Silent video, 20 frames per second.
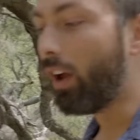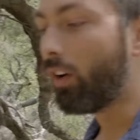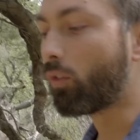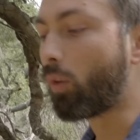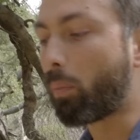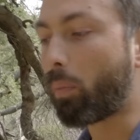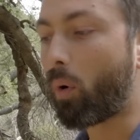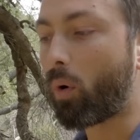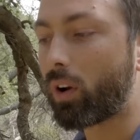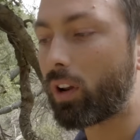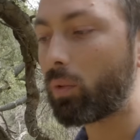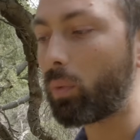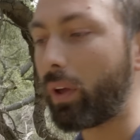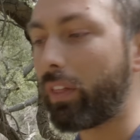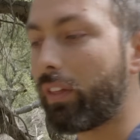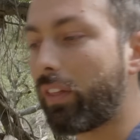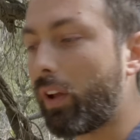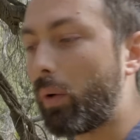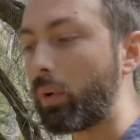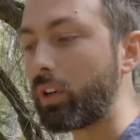reported
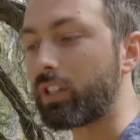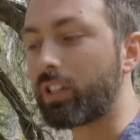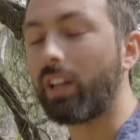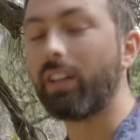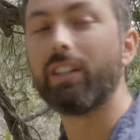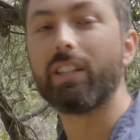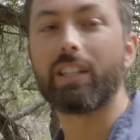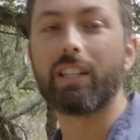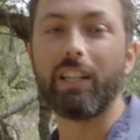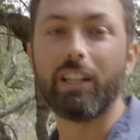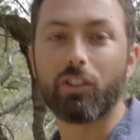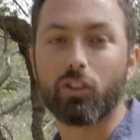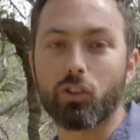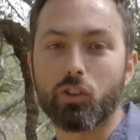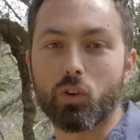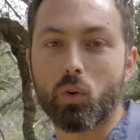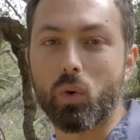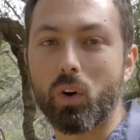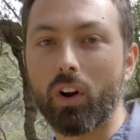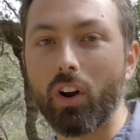whether they were sun
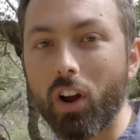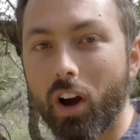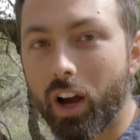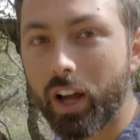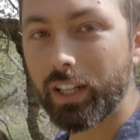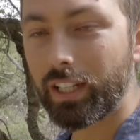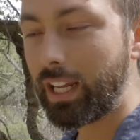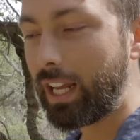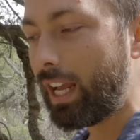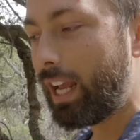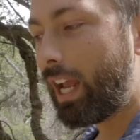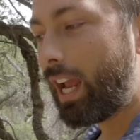sneezers or not,